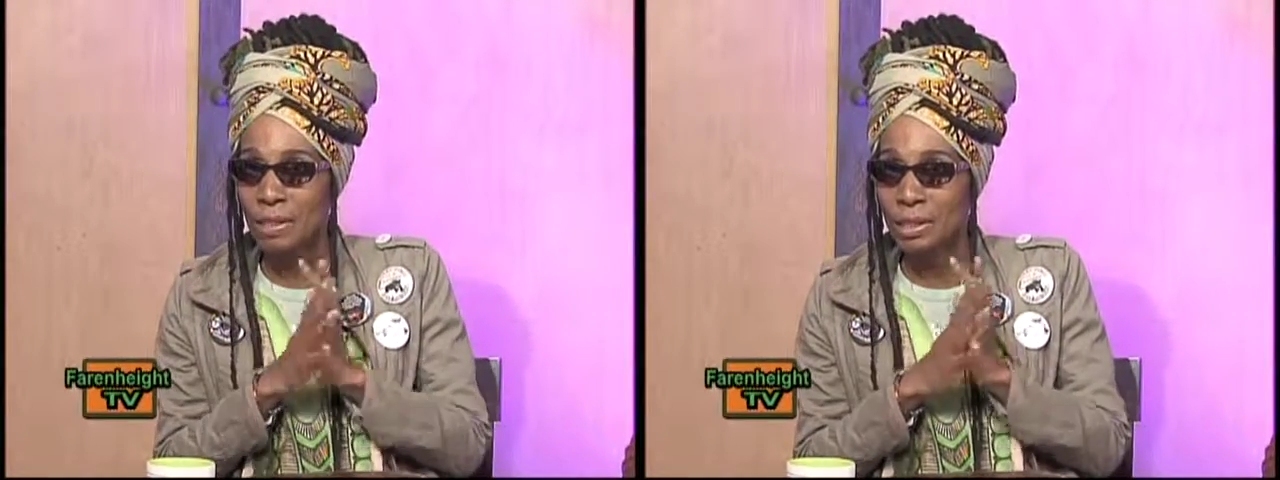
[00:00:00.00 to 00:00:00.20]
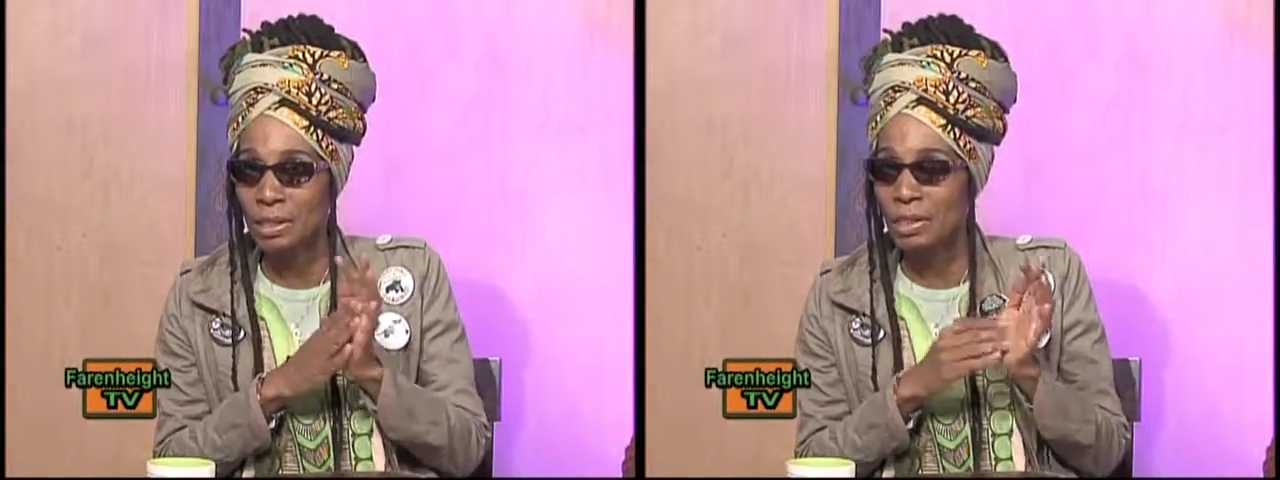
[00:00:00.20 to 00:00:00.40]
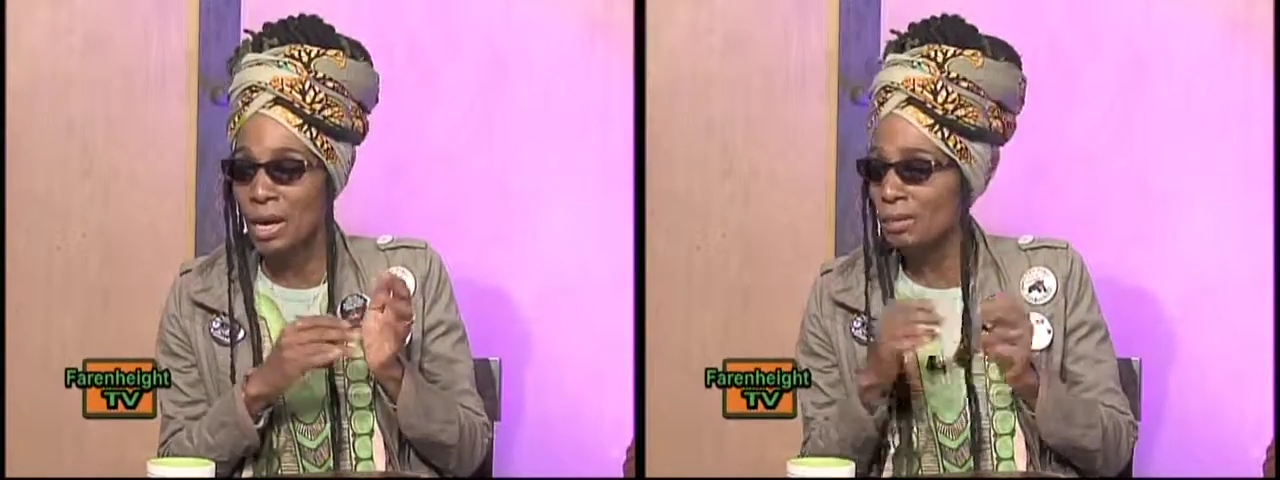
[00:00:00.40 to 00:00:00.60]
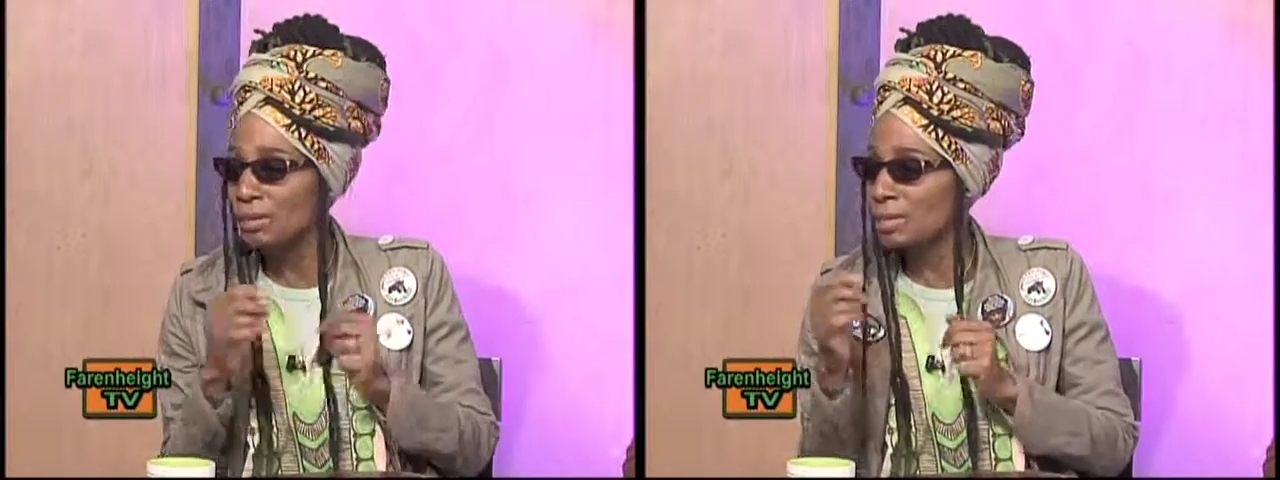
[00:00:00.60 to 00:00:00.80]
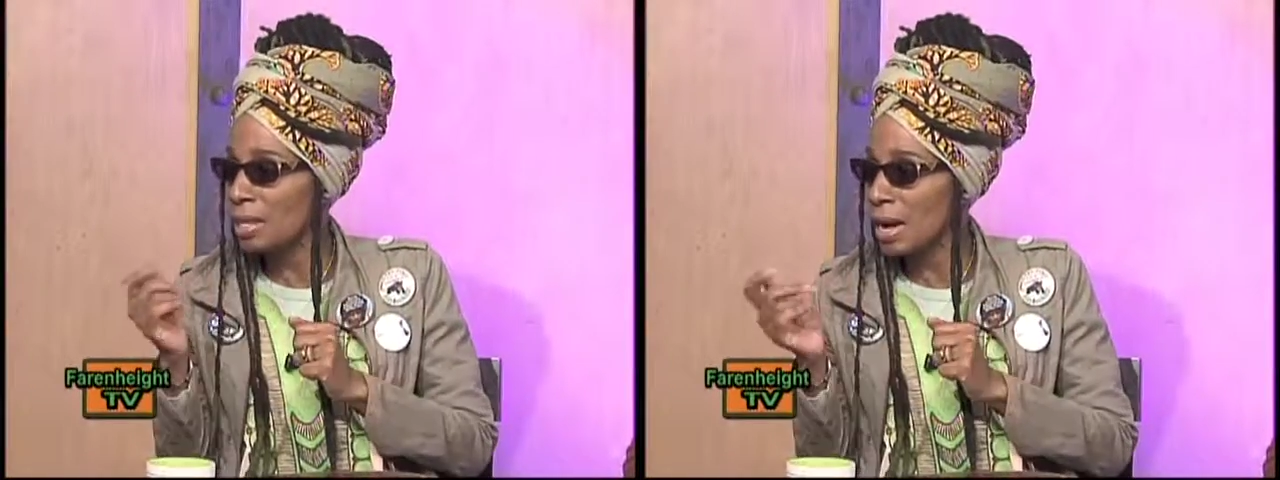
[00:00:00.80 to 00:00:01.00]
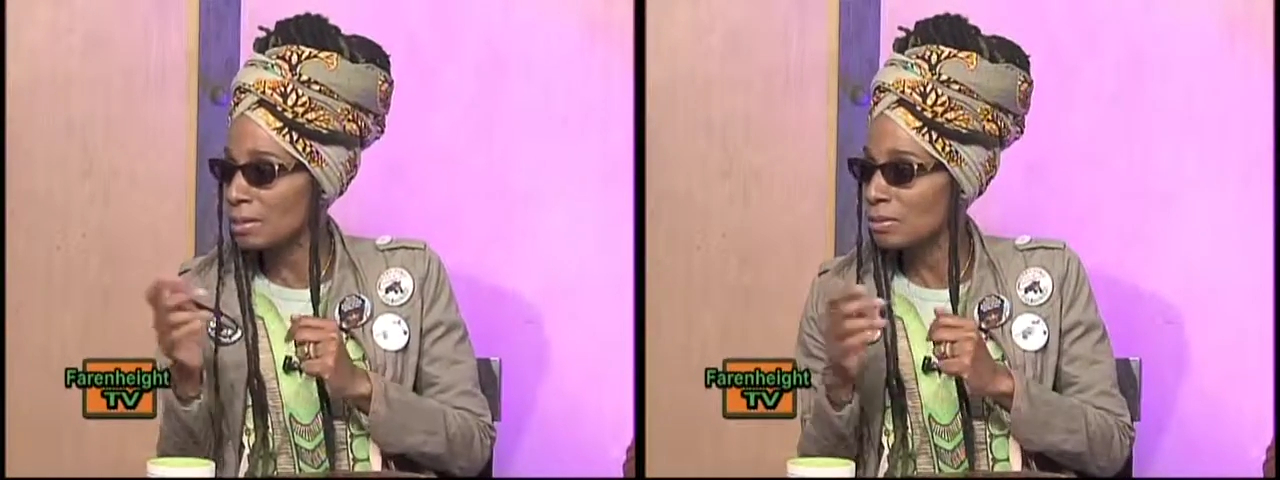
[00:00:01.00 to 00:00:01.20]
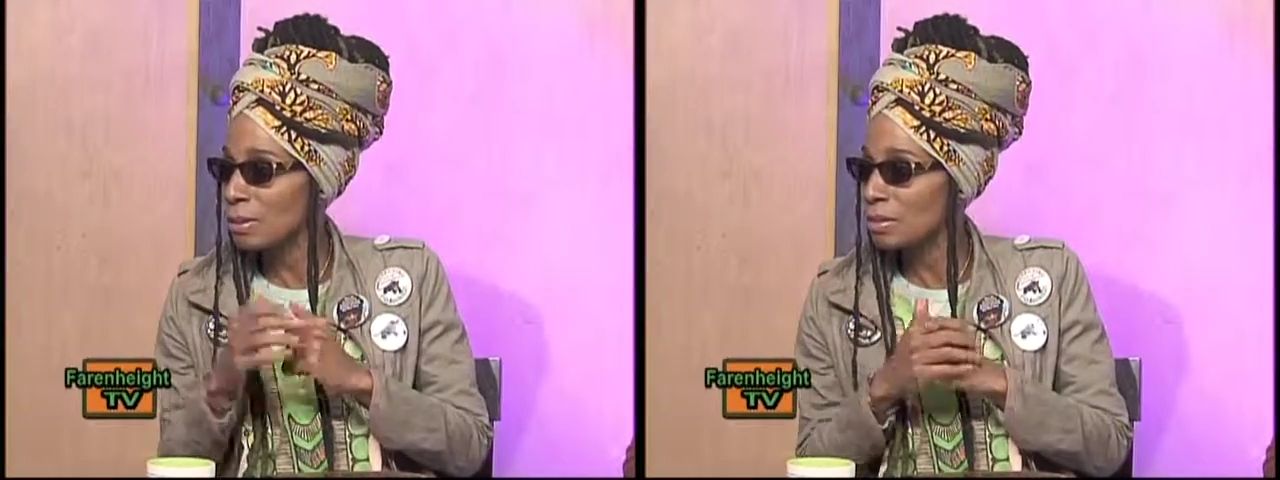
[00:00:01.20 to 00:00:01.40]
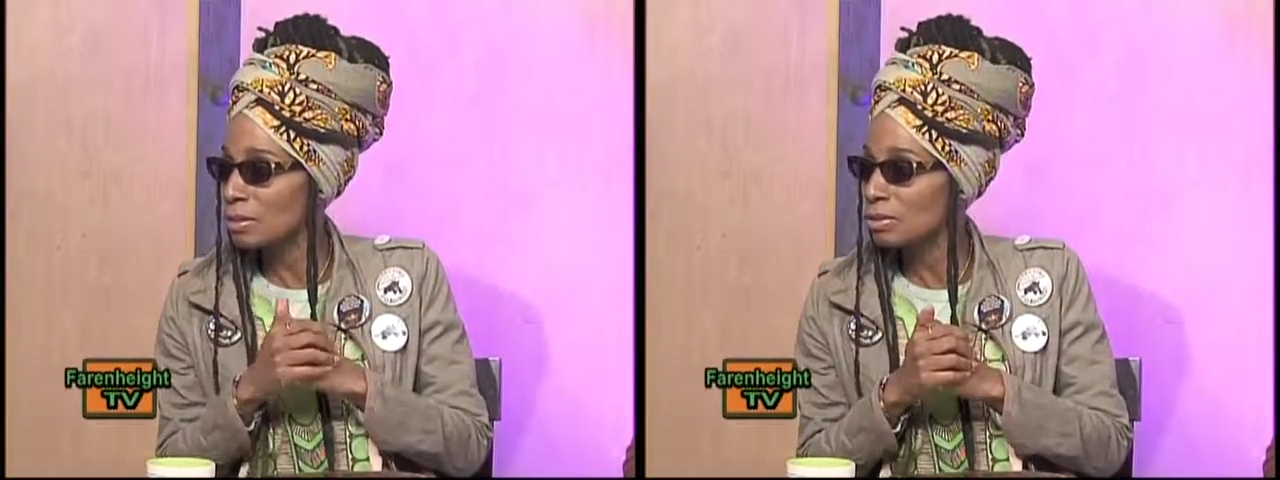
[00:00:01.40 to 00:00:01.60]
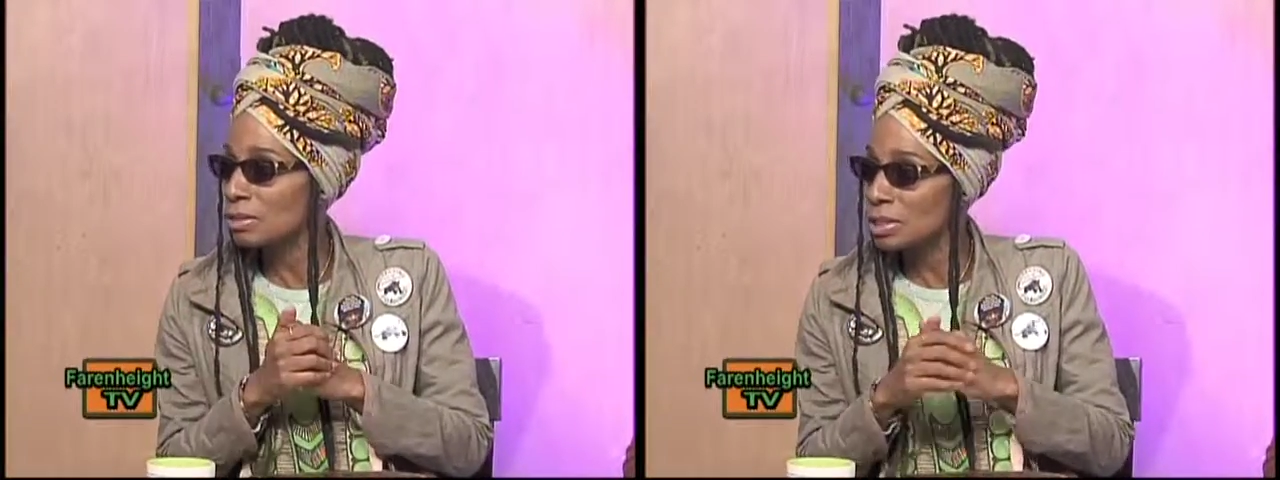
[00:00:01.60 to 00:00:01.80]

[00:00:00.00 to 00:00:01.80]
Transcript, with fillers: million in tax breaks to GE,